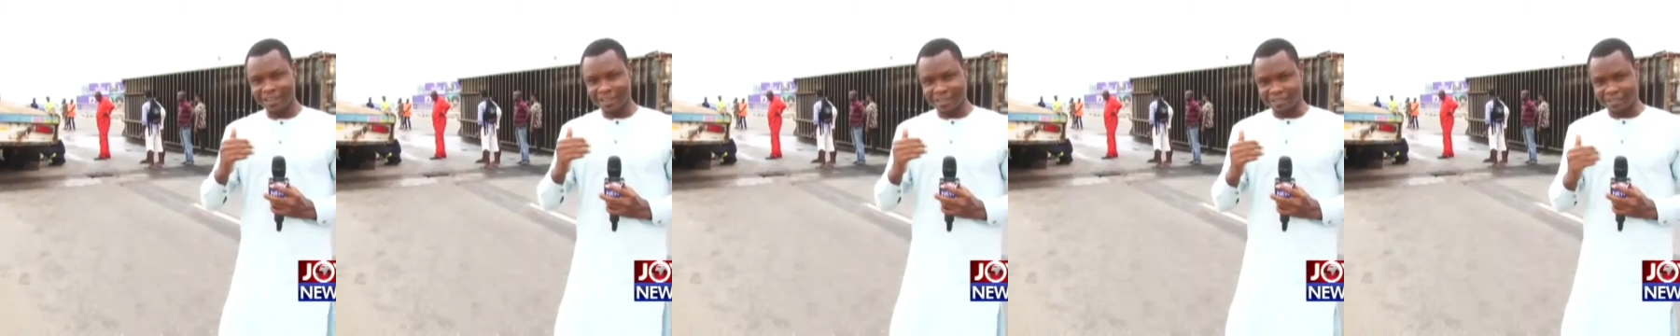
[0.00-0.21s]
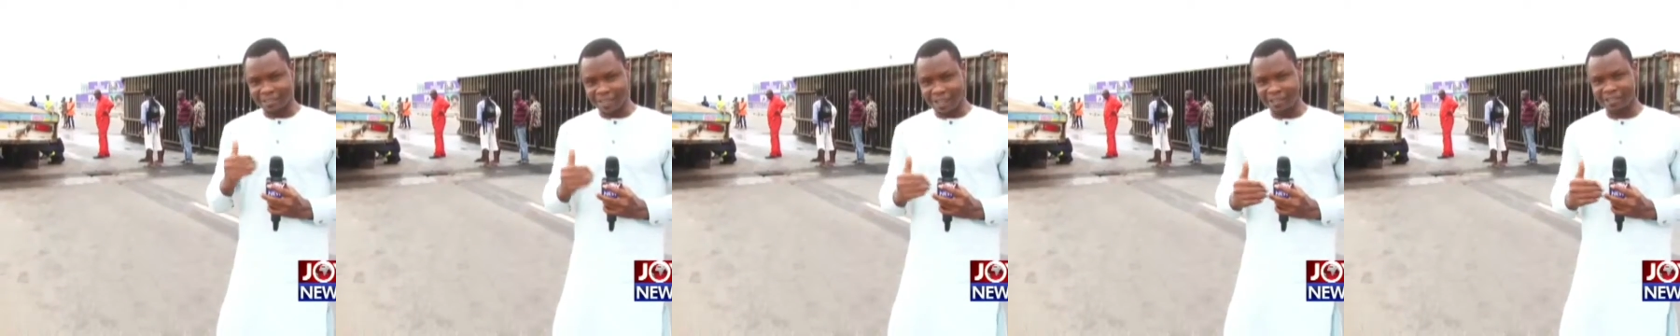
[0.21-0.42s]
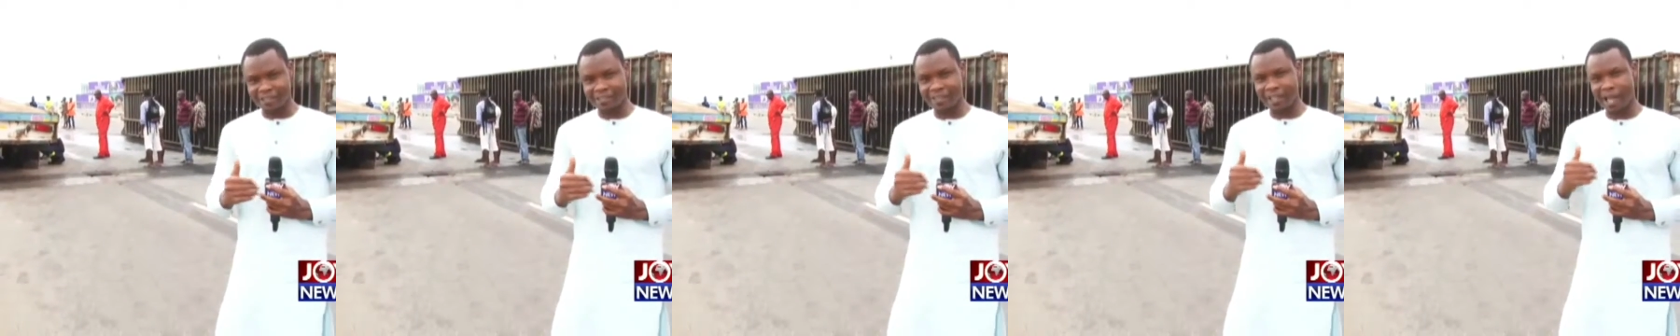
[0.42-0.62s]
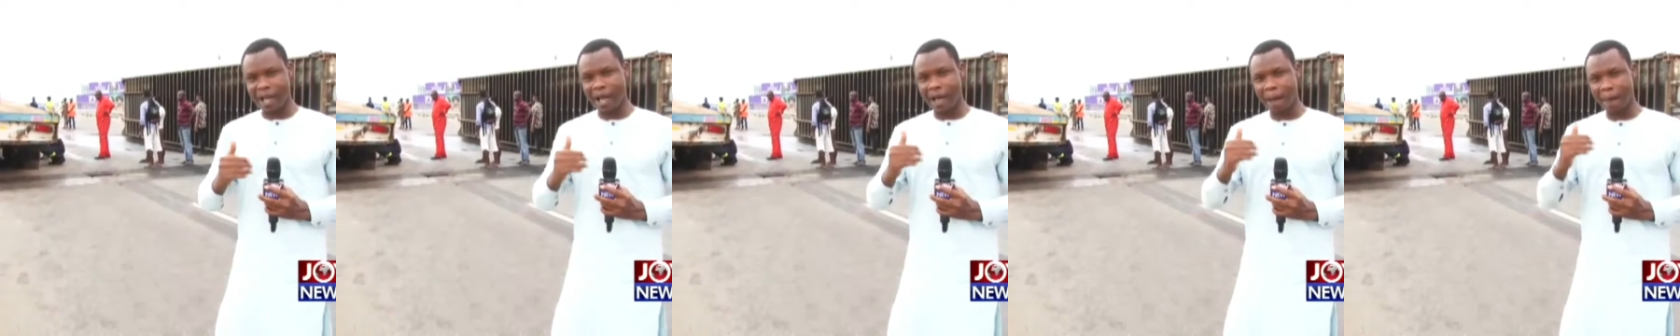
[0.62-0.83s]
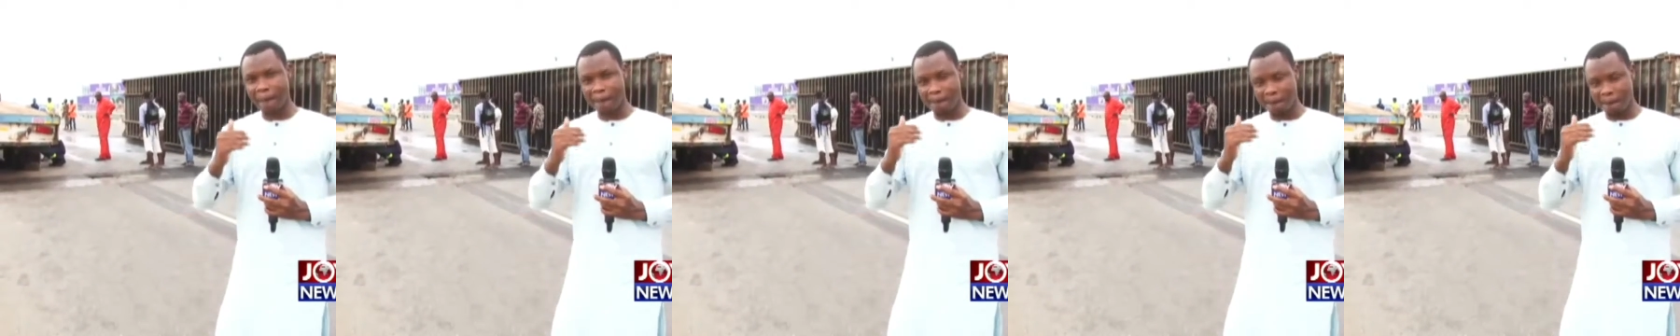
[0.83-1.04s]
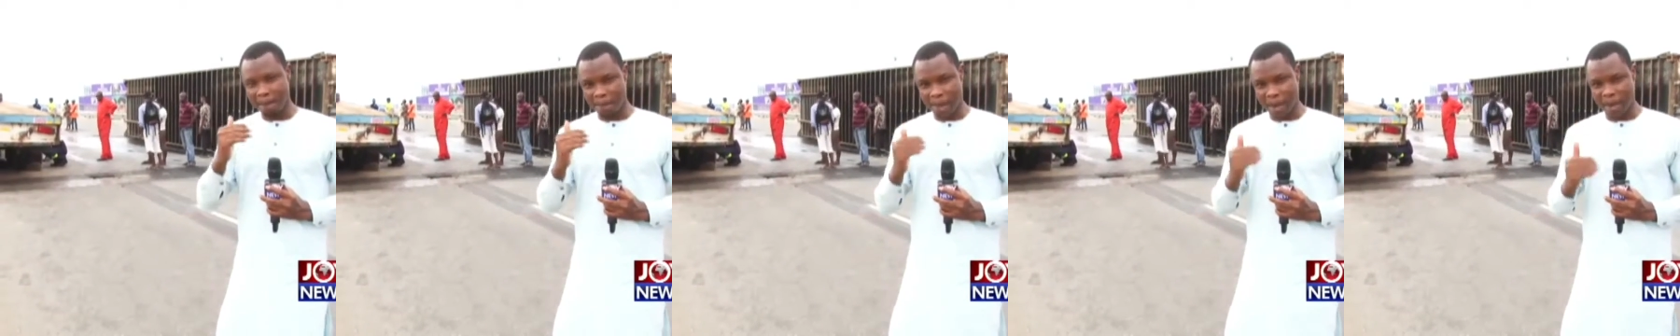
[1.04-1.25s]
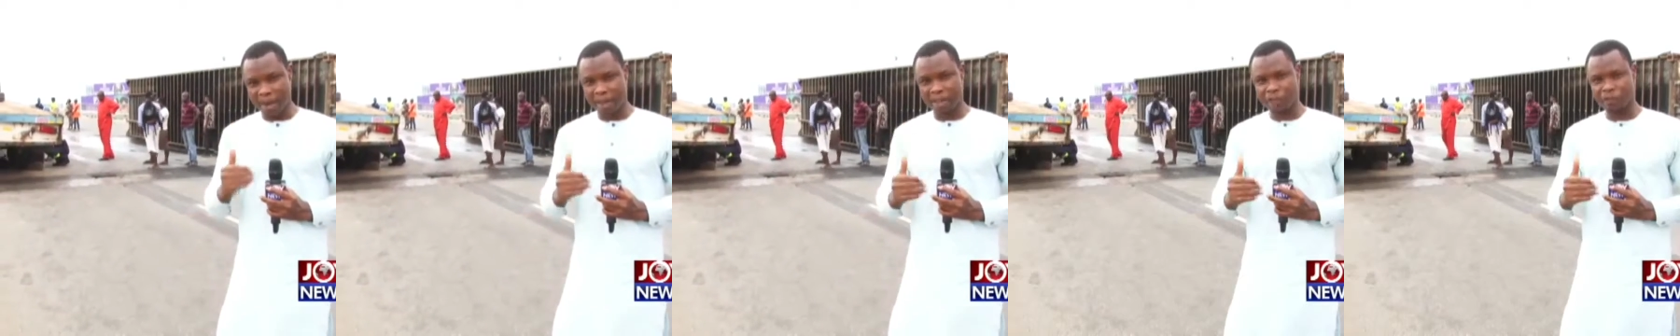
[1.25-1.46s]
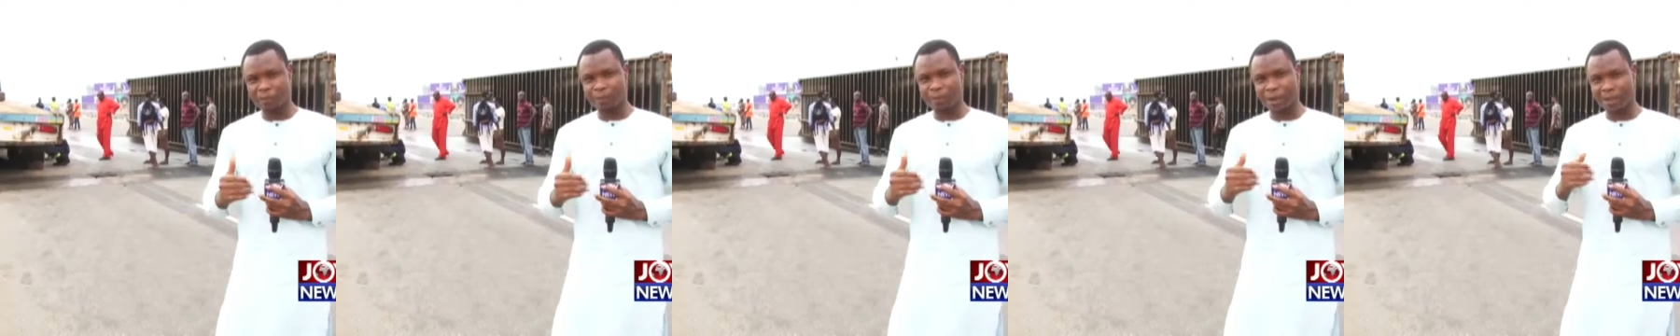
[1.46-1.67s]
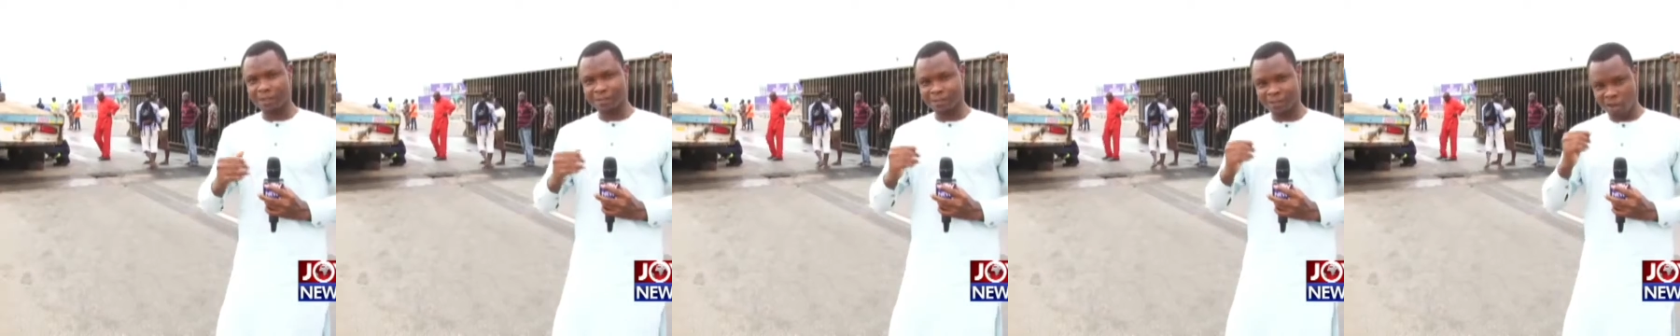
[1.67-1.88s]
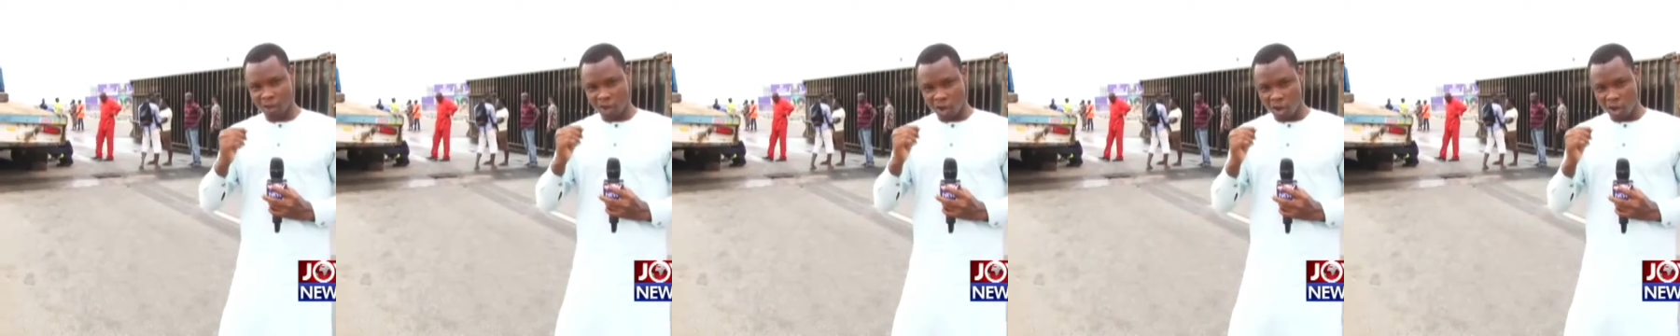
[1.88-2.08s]
Disaster
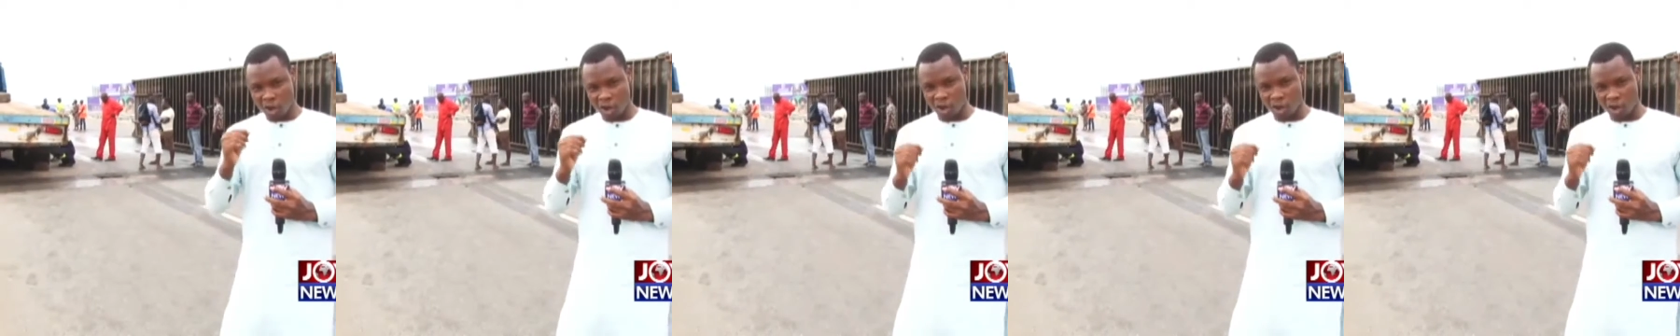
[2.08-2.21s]
Management